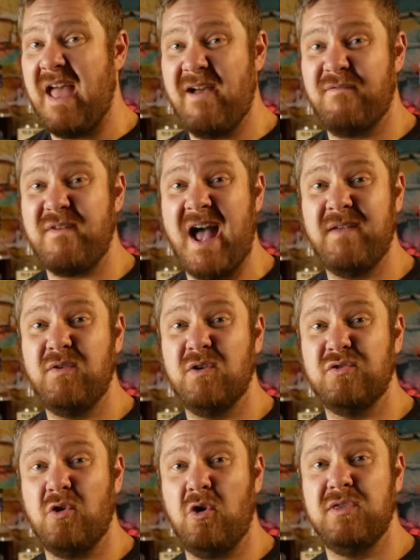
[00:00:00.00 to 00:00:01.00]
At 5
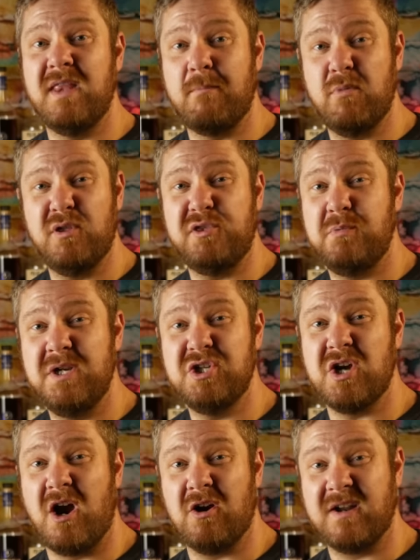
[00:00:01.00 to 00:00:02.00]
years old, number 3
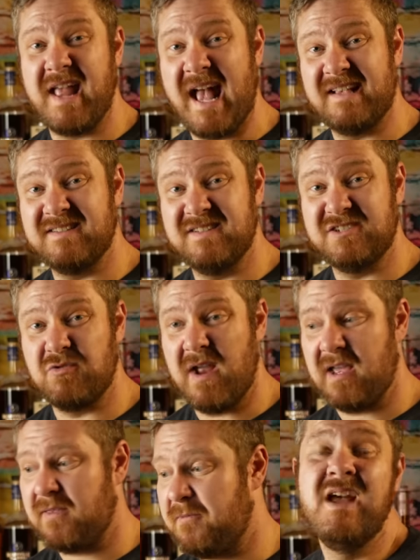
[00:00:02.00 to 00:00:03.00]
char, cask
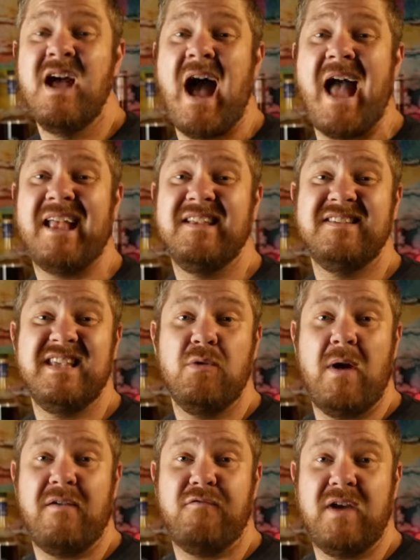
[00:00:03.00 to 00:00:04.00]
strength, I can see
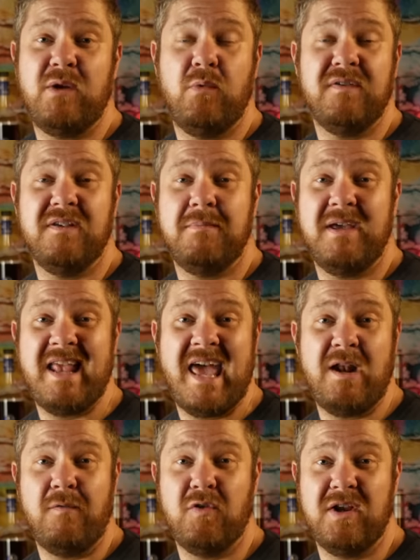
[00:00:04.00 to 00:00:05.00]
why Fred was a bit head
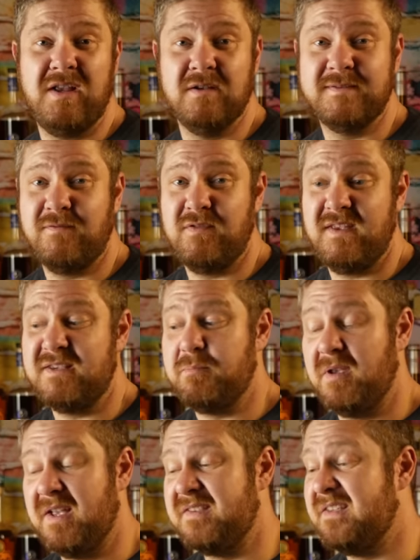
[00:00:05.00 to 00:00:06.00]
over heels for this
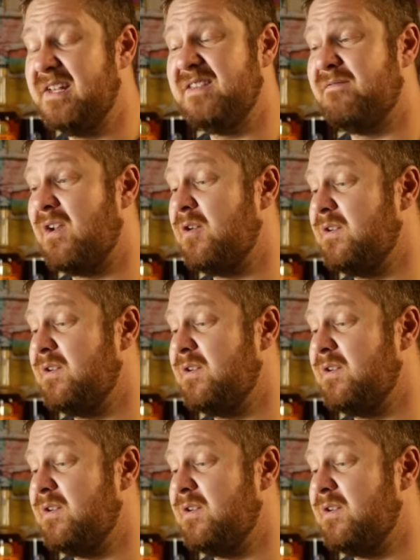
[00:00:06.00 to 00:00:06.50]
because it is very